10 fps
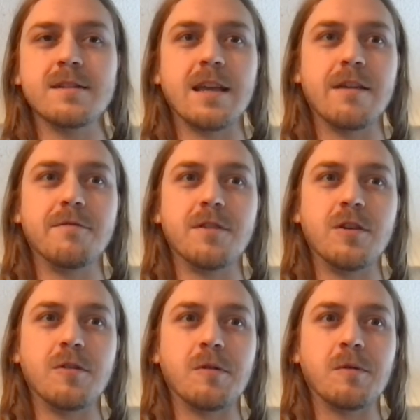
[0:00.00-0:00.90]
if
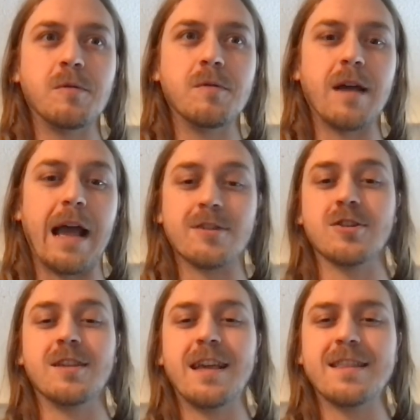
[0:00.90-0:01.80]
you actually
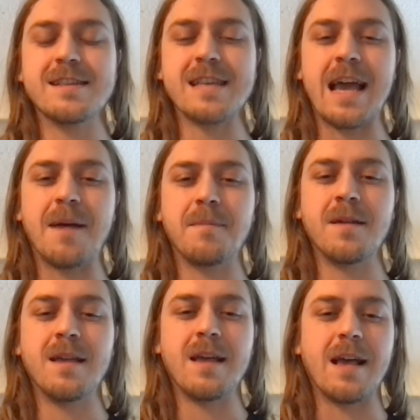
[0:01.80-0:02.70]
like this app.
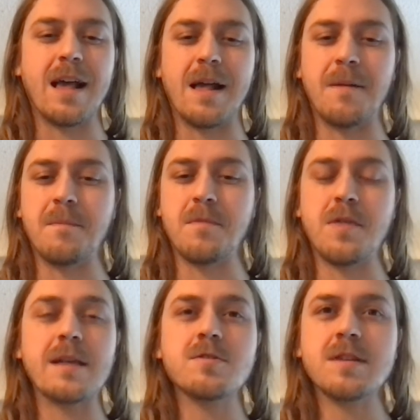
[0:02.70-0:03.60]

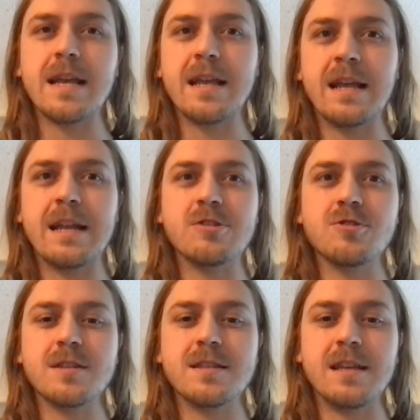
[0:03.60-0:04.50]
Thanks for taking an
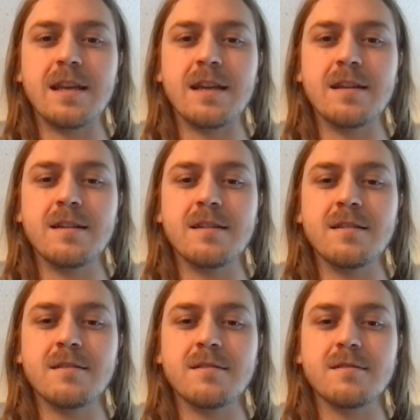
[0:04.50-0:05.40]
interest in
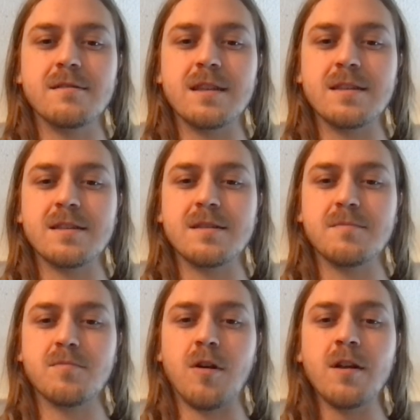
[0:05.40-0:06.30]
this
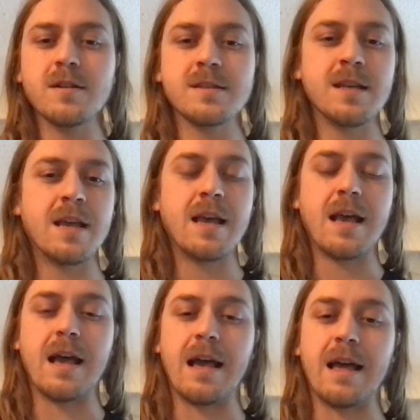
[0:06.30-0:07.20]
product.
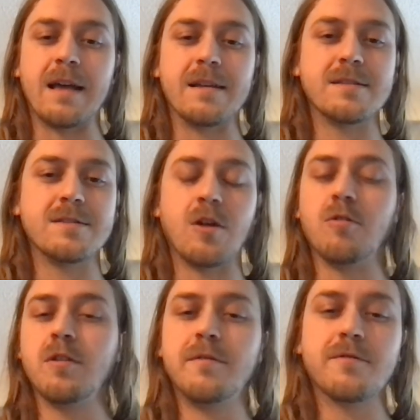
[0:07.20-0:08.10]
It's
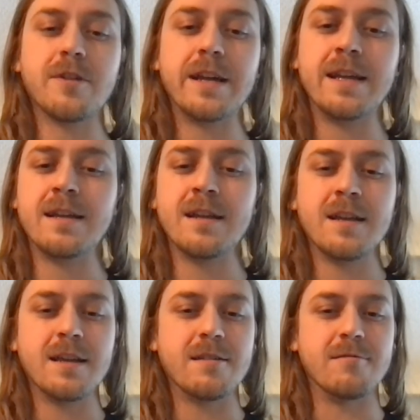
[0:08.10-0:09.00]
totally free.
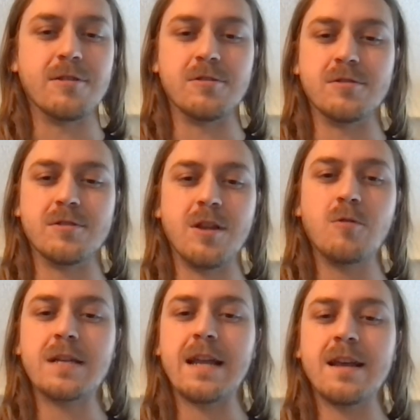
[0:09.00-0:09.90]
There's no
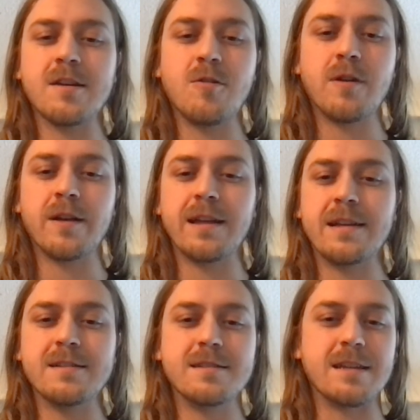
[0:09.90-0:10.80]
data going
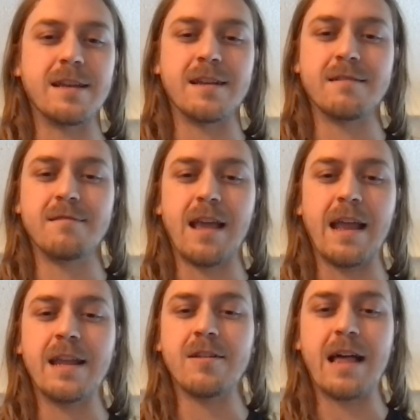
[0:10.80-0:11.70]
into
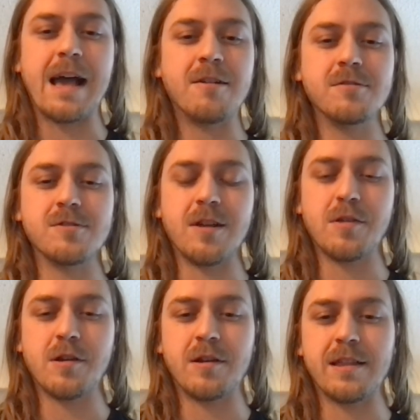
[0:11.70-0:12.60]
any clouds or
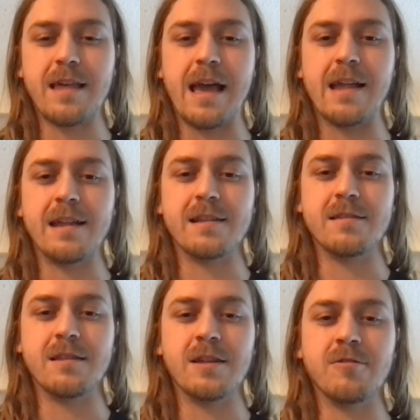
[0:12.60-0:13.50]
anything like that. It
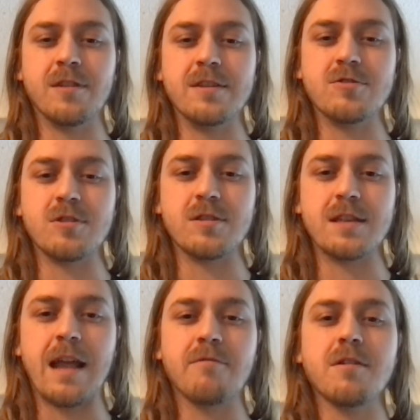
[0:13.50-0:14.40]
literally is just
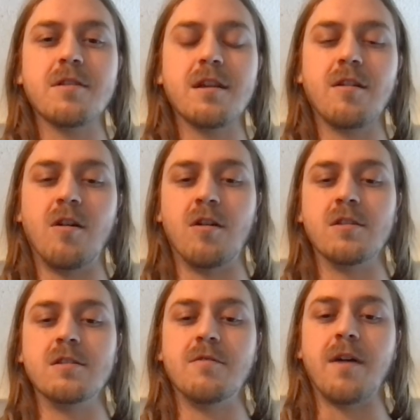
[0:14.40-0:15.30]
everything on the
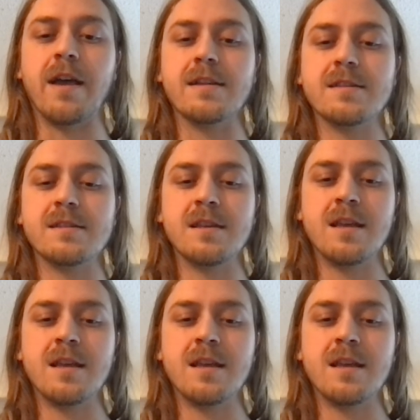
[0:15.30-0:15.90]
device.